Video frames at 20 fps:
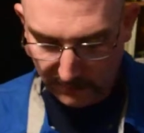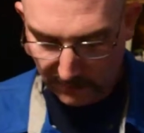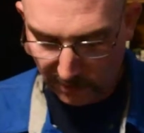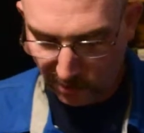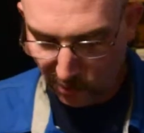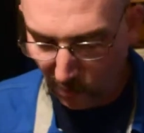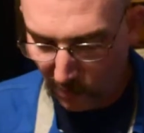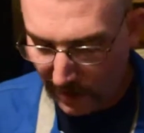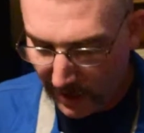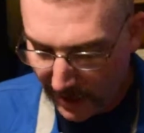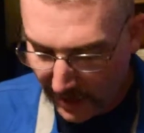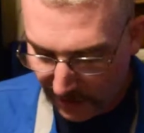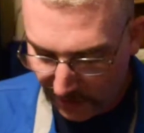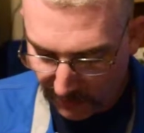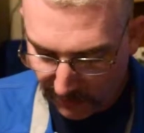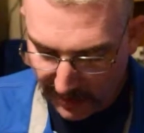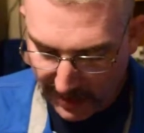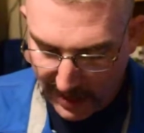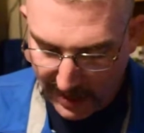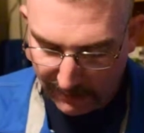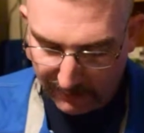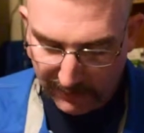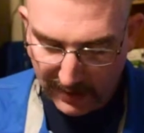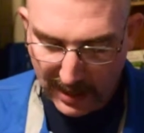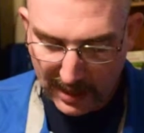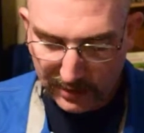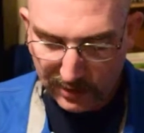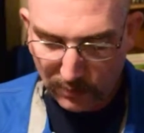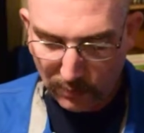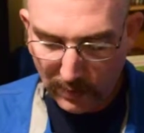The one I actually have
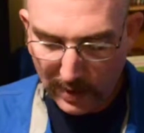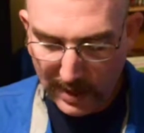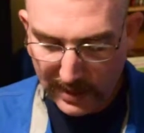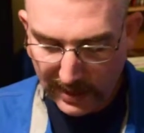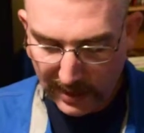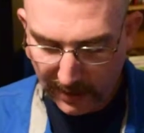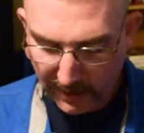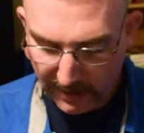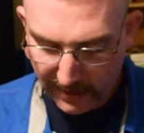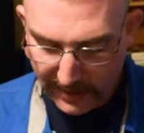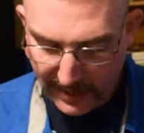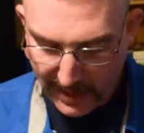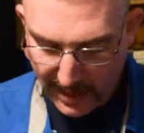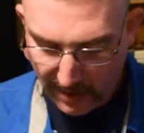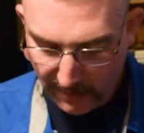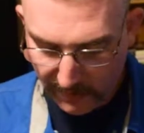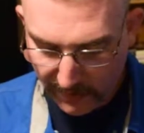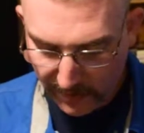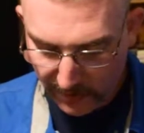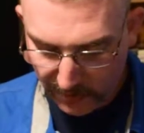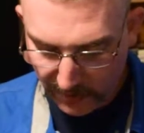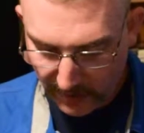got to where I carry now is